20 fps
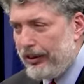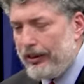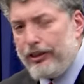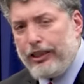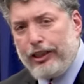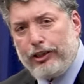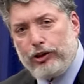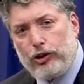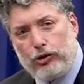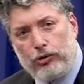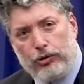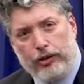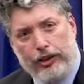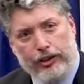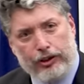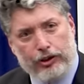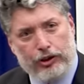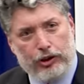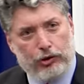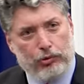that
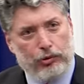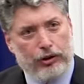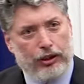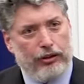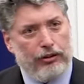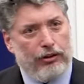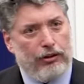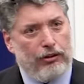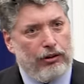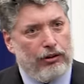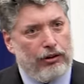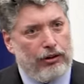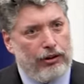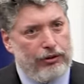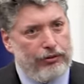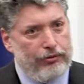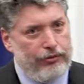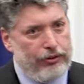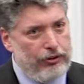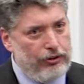triggers within the heart
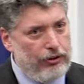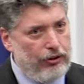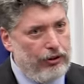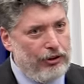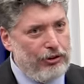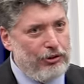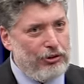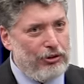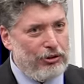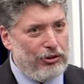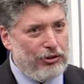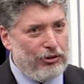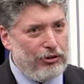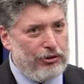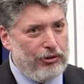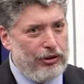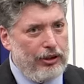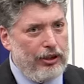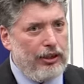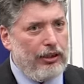of the
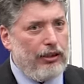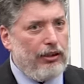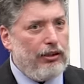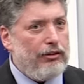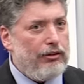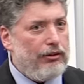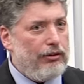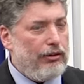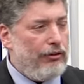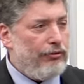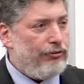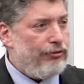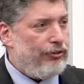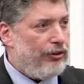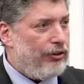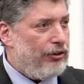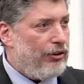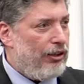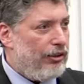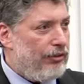non-Jew a love for
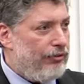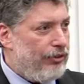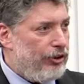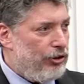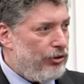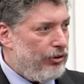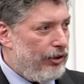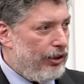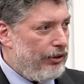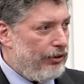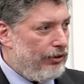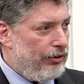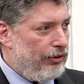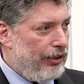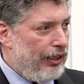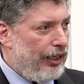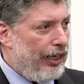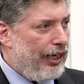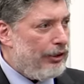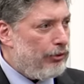the God of Israel
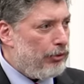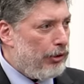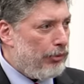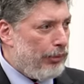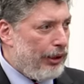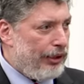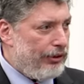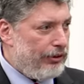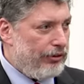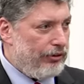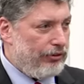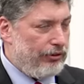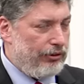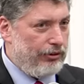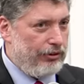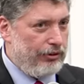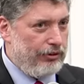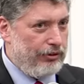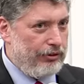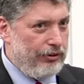and
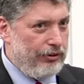repentance.